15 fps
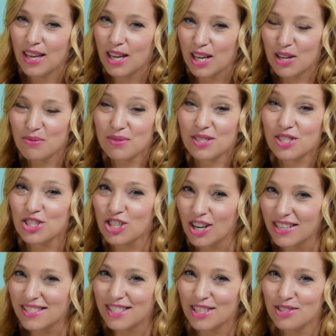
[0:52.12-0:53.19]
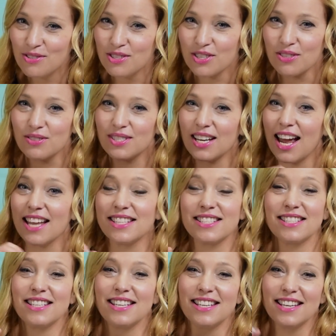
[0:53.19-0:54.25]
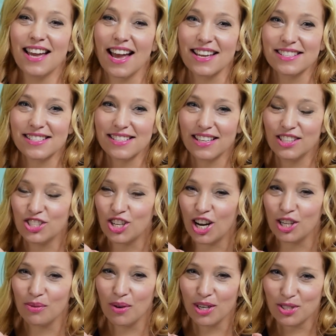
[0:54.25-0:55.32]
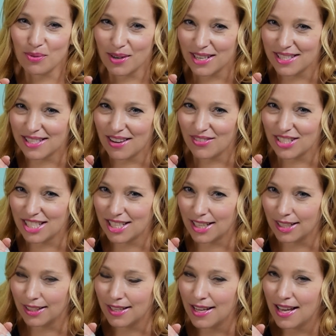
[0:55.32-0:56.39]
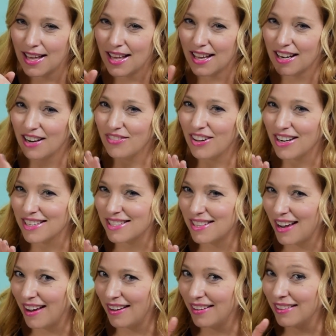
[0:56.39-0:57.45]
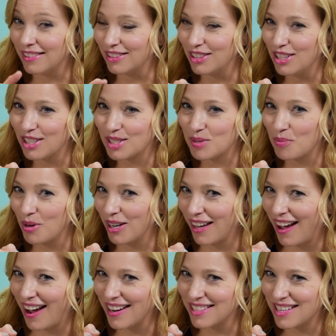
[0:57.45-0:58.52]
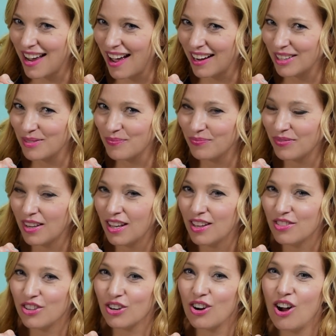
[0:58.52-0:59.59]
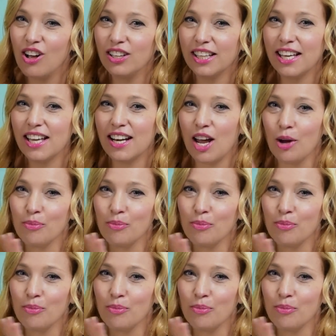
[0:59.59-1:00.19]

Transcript: It was just introduced at CES in January 2017, and I've got to say, it looks pretty high tech. They're calling it a